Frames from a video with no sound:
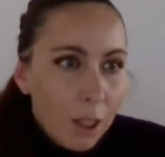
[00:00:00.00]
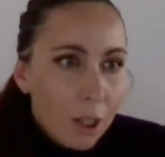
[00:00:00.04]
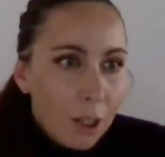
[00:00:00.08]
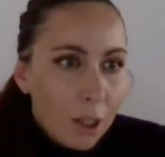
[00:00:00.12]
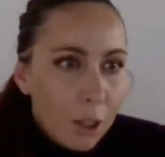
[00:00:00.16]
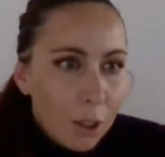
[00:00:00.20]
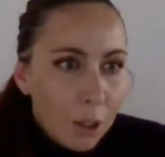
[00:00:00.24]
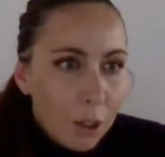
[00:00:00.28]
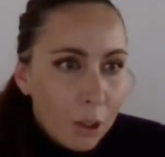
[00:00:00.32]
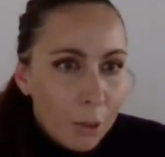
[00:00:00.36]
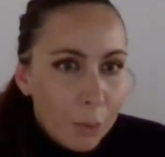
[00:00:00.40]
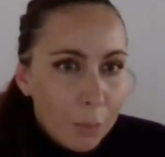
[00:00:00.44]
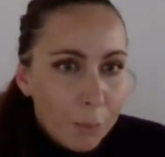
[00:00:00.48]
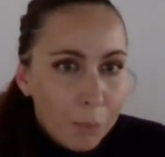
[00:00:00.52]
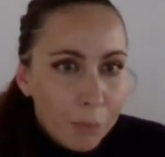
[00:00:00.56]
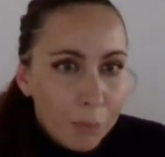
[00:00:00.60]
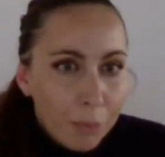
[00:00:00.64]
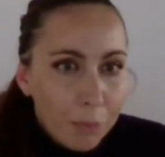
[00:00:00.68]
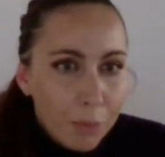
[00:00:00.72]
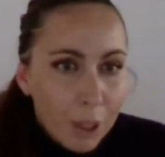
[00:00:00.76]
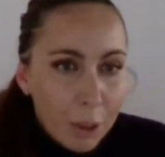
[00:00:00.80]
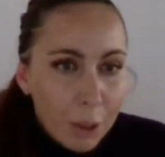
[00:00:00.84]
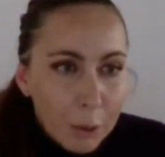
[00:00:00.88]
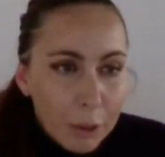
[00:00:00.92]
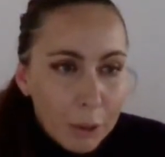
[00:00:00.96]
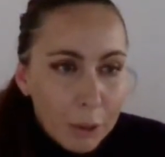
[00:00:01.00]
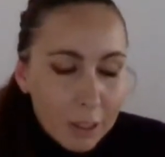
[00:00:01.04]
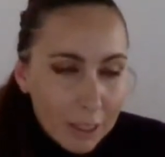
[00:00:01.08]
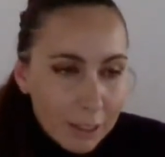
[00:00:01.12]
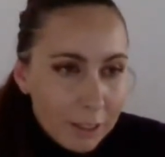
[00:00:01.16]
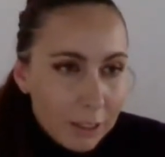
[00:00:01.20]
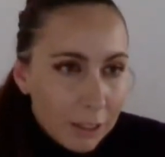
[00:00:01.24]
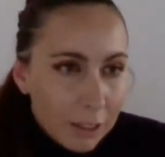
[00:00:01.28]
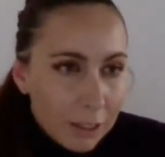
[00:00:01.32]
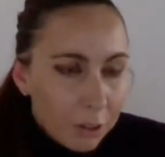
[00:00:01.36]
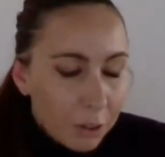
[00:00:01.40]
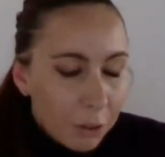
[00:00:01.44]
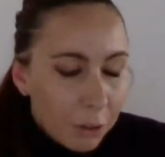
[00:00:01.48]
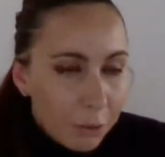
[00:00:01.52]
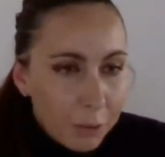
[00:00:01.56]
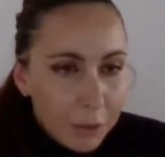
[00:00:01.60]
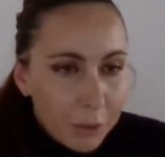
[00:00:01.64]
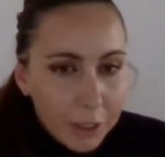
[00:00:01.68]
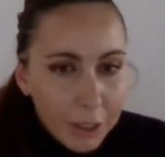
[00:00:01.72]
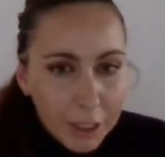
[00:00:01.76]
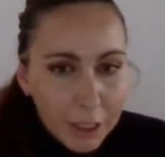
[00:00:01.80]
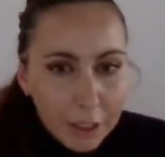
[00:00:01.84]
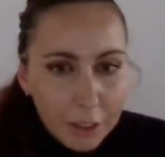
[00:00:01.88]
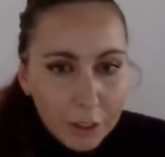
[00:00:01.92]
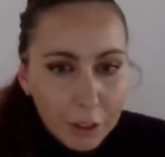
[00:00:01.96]
that was
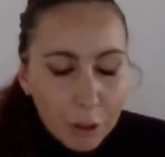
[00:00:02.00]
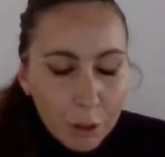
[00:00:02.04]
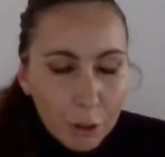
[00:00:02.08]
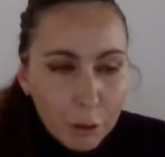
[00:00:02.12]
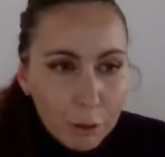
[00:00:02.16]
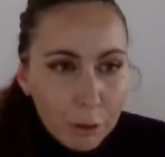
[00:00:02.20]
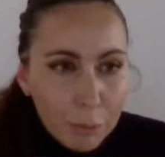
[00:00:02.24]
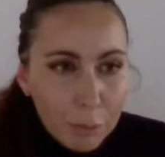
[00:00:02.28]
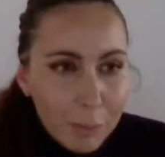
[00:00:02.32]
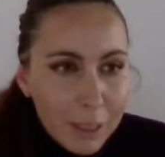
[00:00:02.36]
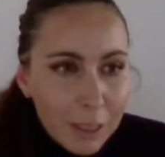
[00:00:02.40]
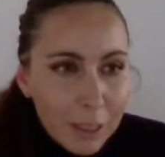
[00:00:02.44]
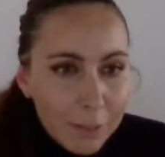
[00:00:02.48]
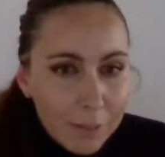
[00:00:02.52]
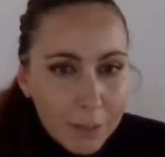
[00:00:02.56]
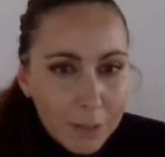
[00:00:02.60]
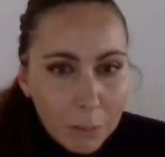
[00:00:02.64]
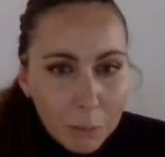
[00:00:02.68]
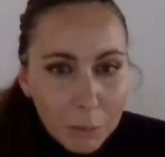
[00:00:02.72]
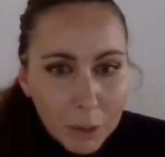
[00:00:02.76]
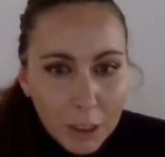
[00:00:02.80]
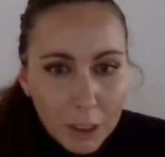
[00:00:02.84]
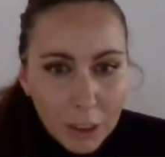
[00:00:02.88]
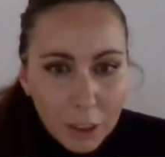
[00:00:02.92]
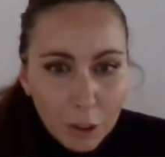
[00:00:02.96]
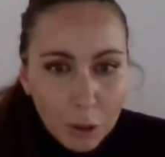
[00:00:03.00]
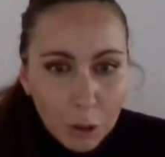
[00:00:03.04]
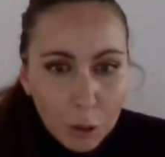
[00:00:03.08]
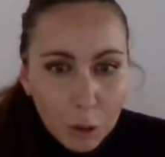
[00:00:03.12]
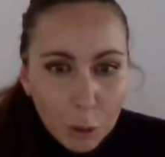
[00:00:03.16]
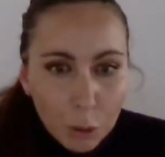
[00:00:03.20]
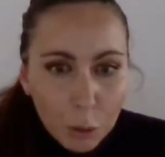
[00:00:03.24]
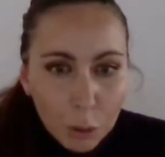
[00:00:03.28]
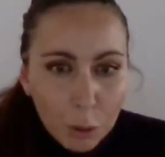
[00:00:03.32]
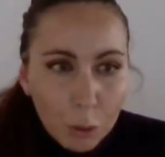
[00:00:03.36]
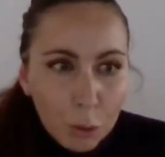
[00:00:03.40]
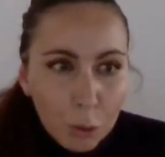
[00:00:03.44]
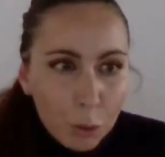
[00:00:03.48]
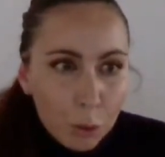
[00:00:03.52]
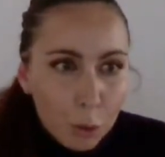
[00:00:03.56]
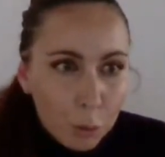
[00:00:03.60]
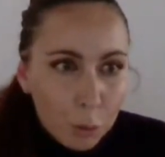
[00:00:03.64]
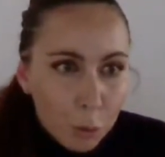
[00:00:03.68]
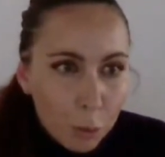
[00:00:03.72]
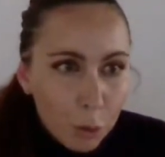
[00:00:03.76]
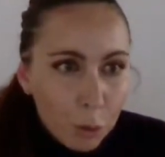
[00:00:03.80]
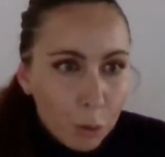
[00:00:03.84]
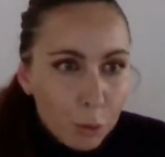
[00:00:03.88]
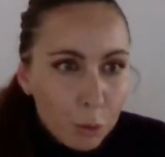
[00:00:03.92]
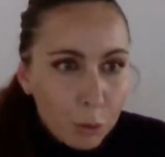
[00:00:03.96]
catastrophic and caused many families to
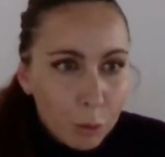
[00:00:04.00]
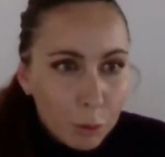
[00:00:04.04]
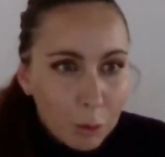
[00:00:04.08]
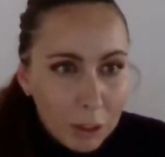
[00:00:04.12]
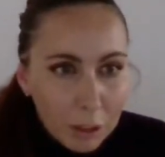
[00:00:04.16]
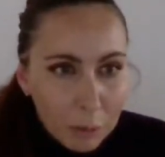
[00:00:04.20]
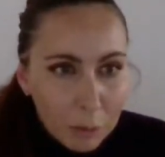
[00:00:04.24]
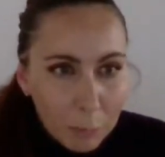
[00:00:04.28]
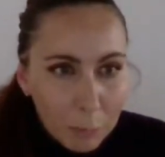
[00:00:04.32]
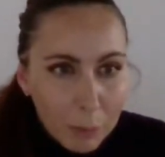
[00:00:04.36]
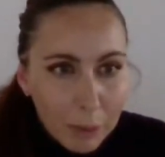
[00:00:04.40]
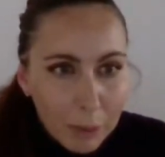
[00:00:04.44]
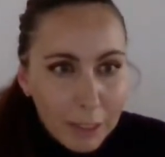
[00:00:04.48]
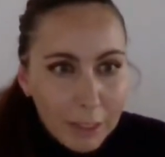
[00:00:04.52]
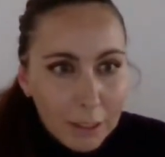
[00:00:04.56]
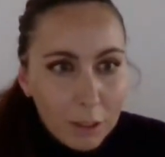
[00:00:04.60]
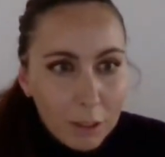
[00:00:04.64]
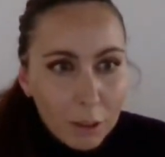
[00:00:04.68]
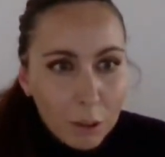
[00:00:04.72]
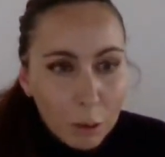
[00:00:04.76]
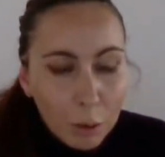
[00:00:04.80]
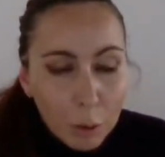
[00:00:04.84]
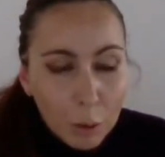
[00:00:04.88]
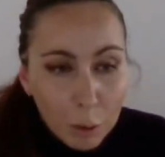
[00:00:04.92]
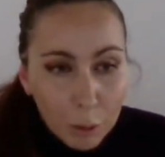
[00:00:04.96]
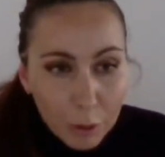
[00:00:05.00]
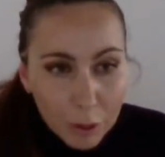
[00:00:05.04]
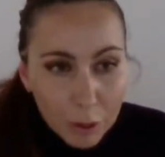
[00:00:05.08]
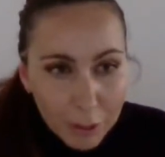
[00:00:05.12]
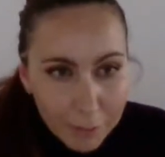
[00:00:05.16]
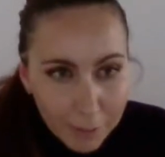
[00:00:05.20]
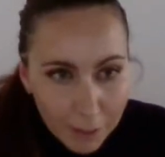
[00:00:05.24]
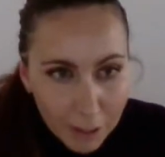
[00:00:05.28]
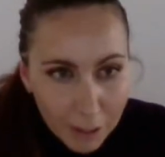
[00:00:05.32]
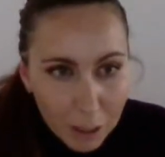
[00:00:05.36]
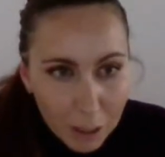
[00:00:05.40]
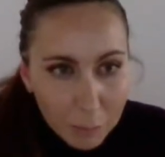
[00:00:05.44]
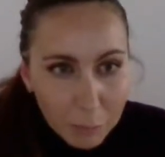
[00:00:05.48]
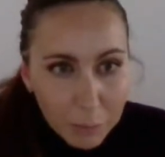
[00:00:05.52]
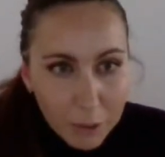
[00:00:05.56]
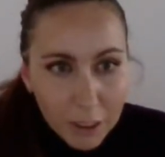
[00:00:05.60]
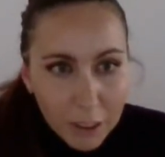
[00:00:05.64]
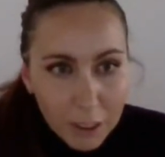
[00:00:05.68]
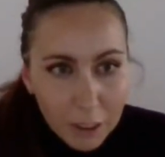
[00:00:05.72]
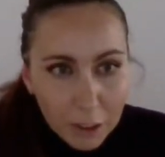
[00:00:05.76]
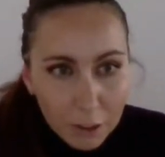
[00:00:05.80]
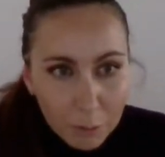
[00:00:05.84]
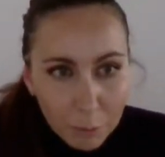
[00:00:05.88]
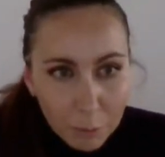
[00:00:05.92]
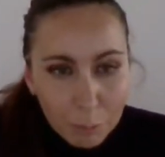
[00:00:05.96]
move, to displace, to lose their farms
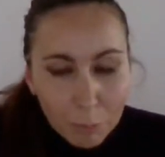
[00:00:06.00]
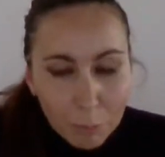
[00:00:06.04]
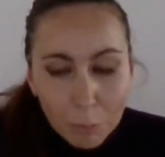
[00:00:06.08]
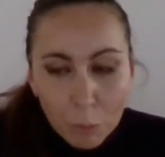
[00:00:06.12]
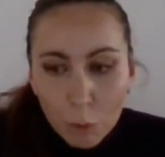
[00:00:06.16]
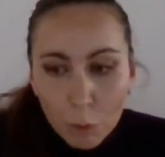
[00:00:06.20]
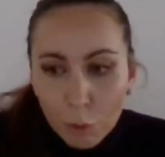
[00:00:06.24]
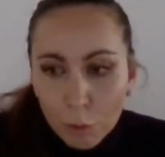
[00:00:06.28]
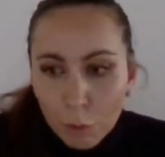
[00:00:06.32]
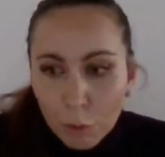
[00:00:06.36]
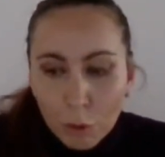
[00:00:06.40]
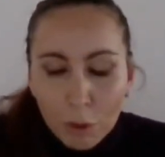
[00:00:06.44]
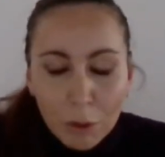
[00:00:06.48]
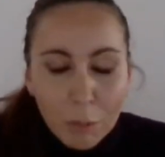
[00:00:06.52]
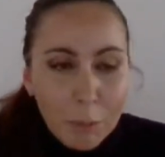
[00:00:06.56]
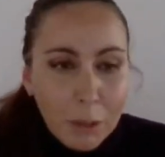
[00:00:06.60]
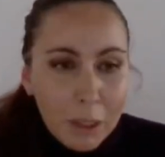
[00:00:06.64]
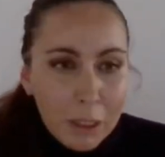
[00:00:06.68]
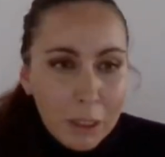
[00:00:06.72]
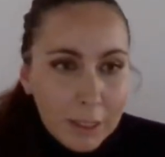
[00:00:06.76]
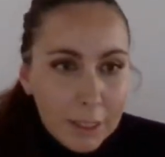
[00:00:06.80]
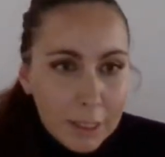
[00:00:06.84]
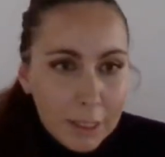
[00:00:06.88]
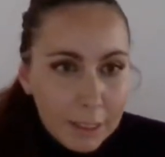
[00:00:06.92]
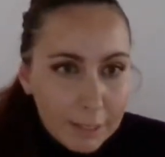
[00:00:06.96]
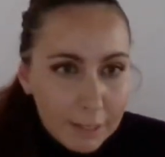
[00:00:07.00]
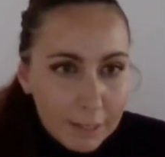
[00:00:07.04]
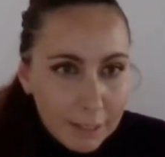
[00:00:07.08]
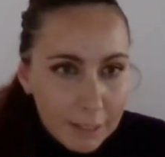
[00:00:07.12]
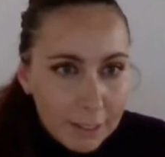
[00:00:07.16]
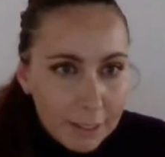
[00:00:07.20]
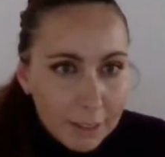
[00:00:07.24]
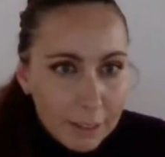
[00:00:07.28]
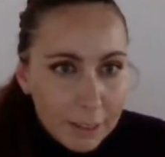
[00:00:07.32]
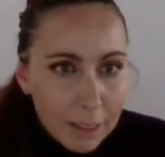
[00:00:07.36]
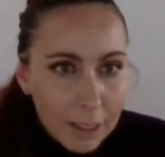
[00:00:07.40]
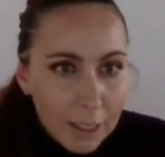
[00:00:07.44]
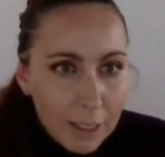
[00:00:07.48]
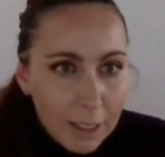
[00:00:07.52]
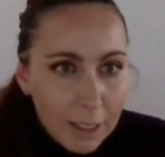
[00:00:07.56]
and move to the big cities.